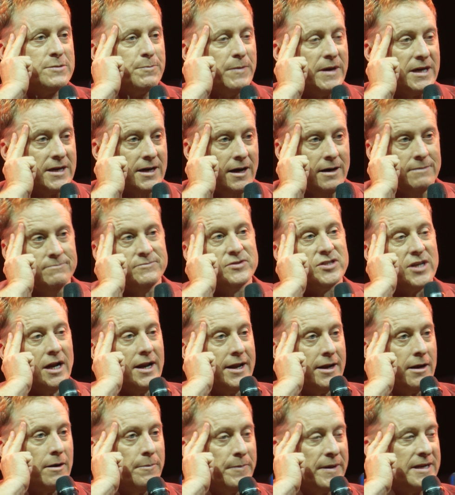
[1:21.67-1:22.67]
becomes a
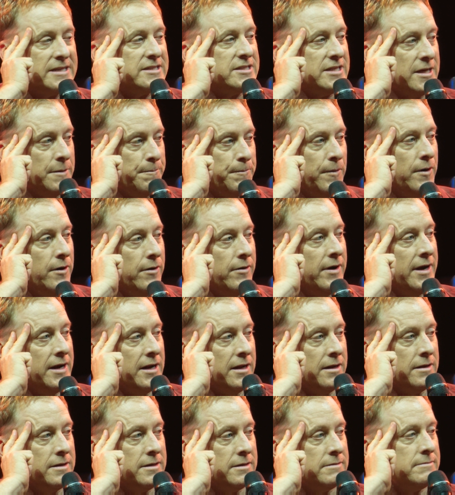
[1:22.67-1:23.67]
little bit deeper
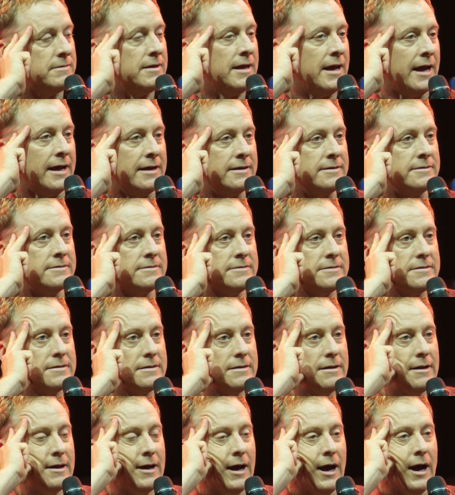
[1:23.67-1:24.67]
and
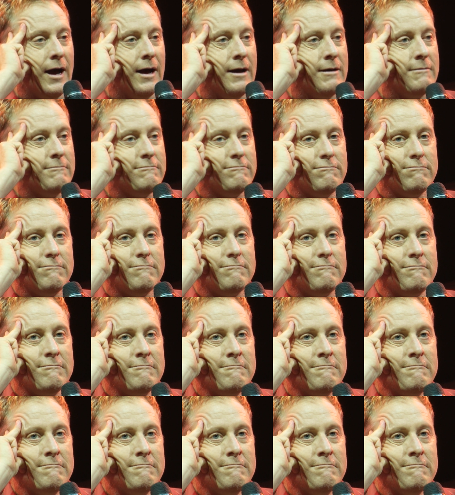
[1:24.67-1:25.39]
and. Um,